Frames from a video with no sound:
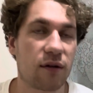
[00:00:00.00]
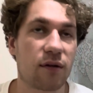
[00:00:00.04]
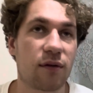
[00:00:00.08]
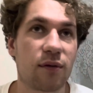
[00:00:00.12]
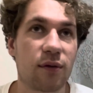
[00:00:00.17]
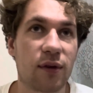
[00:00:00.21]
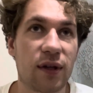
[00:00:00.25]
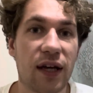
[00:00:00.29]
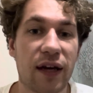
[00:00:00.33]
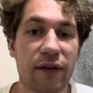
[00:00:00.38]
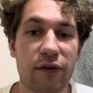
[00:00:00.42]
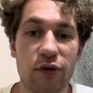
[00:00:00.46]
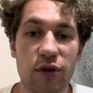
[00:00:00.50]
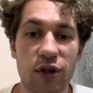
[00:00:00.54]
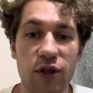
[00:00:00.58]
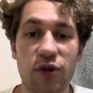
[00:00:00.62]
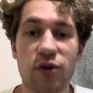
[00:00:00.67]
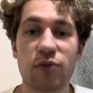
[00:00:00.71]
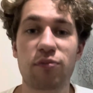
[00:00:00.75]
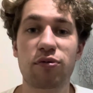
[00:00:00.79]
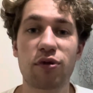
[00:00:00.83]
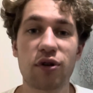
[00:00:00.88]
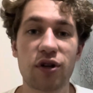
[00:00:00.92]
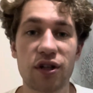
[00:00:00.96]
We have a really cool
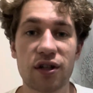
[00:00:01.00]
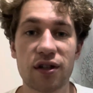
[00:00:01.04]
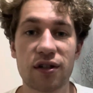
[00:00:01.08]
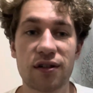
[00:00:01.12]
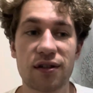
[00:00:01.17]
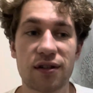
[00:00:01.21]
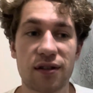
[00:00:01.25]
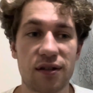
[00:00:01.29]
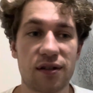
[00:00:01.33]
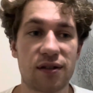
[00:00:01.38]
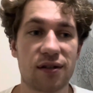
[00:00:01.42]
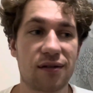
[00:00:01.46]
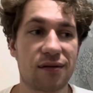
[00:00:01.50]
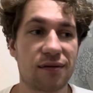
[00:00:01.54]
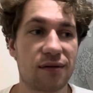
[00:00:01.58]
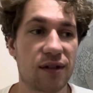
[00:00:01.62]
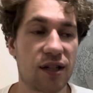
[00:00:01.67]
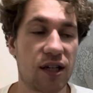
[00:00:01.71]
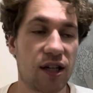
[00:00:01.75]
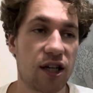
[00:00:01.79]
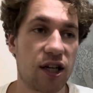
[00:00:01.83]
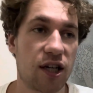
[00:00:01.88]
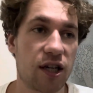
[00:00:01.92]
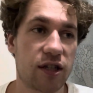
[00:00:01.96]
product.
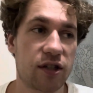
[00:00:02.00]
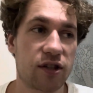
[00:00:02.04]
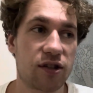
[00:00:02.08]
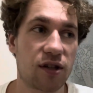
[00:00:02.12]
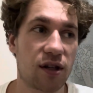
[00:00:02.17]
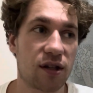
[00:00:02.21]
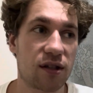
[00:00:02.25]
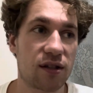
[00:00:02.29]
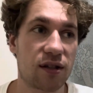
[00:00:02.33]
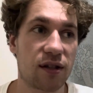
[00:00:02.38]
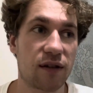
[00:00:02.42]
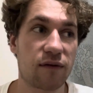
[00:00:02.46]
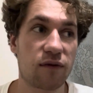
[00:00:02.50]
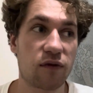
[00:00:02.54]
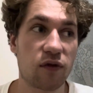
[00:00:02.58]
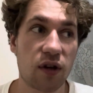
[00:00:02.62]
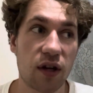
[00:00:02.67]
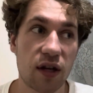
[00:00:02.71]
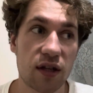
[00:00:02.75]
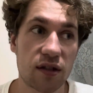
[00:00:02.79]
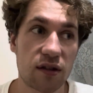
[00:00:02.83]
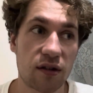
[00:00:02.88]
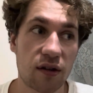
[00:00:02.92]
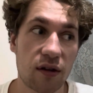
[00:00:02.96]
Started it 4
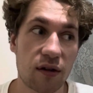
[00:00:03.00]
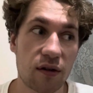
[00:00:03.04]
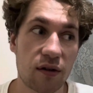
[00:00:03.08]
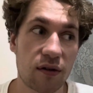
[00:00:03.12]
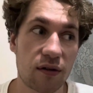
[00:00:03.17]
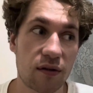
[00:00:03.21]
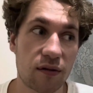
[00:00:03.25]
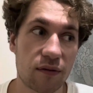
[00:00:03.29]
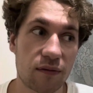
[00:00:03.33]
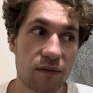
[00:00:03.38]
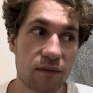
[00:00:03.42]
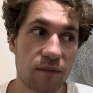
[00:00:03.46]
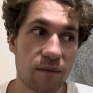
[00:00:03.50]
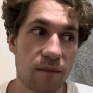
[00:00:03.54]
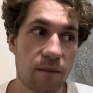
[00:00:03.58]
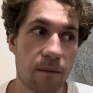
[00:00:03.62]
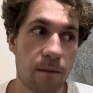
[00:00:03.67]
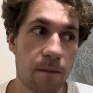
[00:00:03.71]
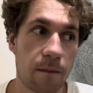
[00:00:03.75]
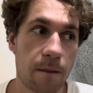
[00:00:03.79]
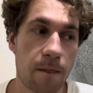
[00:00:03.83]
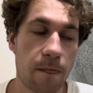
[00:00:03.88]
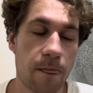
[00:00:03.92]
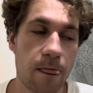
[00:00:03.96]
years ago
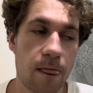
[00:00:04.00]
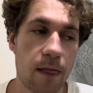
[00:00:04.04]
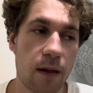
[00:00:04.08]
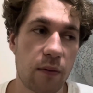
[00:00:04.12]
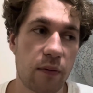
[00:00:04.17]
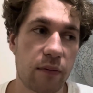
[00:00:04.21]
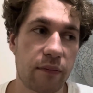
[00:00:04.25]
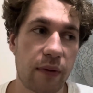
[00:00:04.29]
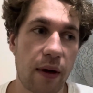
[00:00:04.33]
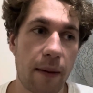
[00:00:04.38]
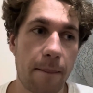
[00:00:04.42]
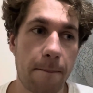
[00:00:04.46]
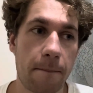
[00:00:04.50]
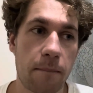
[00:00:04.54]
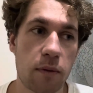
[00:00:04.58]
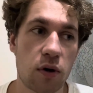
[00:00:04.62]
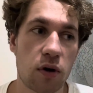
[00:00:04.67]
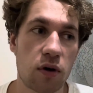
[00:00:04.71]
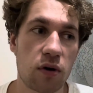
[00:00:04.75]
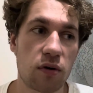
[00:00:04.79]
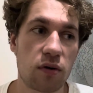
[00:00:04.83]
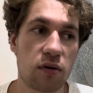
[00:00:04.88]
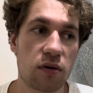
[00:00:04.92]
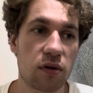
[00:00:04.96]
with my
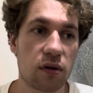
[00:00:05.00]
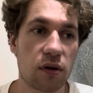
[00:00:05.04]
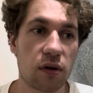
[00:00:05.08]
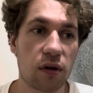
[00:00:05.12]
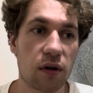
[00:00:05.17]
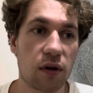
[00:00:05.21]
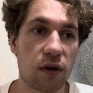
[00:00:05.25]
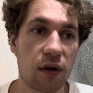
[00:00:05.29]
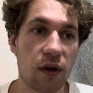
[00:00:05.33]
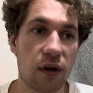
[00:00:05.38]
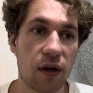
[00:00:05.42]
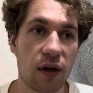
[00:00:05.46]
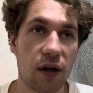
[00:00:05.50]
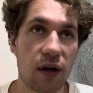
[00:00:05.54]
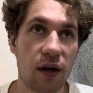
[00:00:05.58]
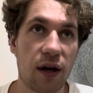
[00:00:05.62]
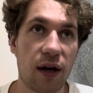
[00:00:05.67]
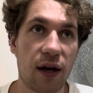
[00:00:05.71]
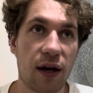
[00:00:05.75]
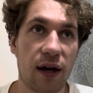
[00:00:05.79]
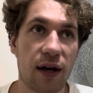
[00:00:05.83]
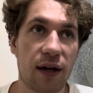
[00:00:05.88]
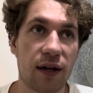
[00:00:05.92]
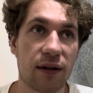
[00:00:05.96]
bro,
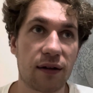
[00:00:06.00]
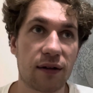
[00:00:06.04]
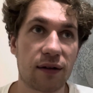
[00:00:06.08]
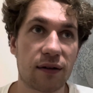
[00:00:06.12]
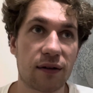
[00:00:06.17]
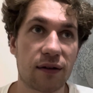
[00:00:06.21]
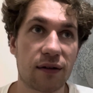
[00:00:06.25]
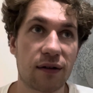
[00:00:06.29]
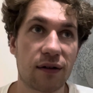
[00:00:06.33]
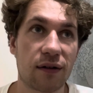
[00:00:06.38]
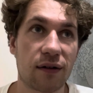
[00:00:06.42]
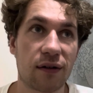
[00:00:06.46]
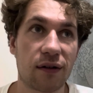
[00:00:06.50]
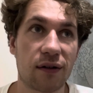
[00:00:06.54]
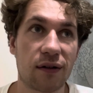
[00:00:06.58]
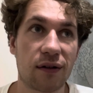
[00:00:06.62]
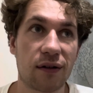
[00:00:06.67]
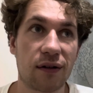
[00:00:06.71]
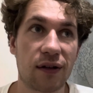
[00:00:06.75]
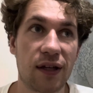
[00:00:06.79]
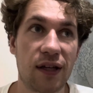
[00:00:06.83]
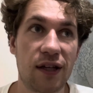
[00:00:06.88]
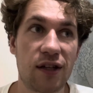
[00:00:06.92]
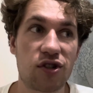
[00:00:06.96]
and
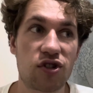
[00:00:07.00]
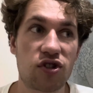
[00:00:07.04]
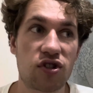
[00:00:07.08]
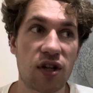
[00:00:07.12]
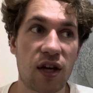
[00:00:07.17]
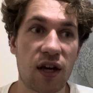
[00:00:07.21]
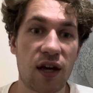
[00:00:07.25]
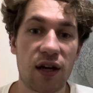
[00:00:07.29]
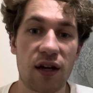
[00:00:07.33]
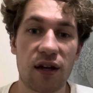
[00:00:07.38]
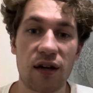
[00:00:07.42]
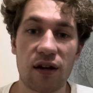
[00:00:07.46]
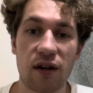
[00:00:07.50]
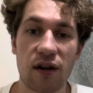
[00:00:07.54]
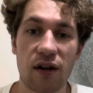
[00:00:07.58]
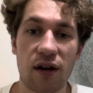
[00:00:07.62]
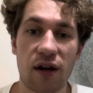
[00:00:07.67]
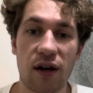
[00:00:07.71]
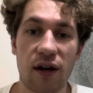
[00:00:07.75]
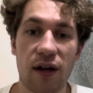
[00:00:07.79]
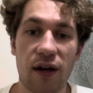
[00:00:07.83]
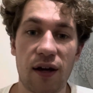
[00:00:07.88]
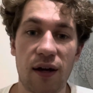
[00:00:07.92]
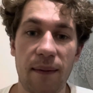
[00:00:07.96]
each day
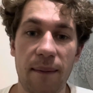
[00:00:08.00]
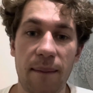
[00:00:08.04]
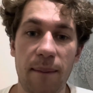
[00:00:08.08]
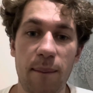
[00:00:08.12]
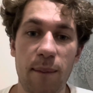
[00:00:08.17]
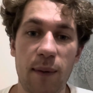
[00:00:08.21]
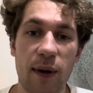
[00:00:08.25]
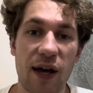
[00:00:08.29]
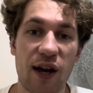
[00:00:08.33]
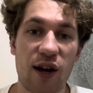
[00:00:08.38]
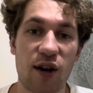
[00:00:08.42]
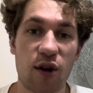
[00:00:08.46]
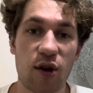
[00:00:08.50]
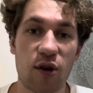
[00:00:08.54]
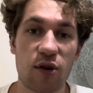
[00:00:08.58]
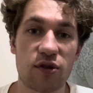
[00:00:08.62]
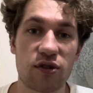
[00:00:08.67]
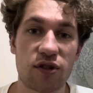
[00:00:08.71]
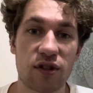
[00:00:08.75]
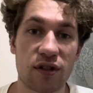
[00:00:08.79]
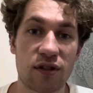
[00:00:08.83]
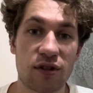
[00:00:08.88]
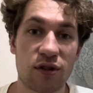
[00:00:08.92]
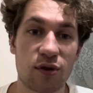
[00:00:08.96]
I get
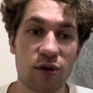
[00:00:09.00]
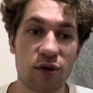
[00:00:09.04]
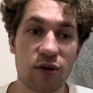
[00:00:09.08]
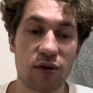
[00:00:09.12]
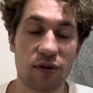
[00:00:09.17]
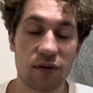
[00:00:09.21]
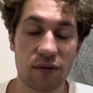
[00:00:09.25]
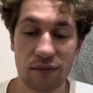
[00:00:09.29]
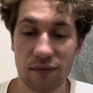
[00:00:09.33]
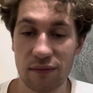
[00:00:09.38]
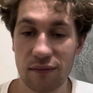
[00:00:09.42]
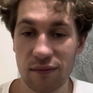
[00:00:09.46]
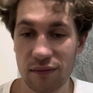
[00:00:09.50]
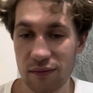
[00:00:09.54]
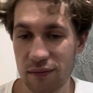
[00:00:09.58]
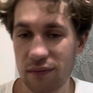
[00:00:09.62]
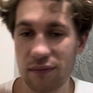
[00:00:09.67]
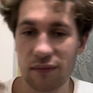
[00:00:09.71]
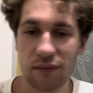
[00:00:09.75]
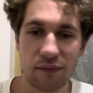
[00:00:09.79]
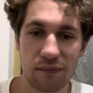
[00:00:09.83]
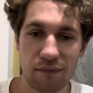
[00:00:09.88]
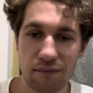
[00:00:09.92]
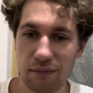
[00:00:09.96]
closer to
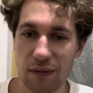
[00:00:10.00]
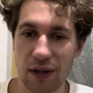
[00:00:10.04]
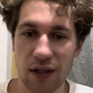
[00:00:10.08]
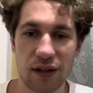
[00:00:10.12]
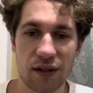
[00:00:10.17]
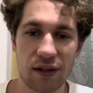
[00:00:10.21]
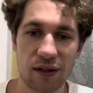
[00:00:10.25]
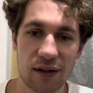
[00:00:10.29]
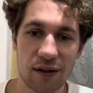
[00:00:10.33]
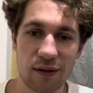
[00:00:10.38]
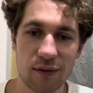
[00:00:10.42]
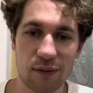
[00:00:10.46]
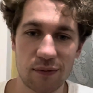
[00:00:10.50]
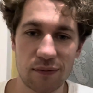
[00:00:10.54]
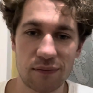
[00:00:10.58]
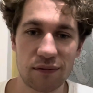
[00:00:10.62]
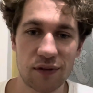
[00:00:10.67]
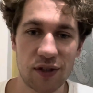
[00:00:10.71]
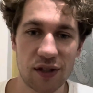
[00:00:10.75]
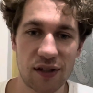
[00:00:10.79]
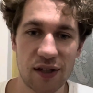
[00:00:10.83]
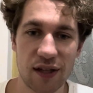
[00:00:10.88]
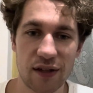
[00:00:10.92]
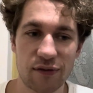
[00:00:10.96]
making it
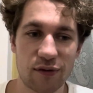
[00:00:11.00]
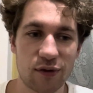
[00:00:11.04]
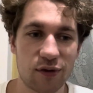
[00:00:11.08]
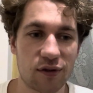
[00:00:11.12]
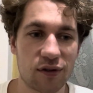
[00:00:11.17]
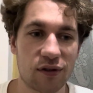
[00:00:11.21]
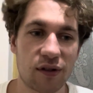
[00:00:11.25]
successful.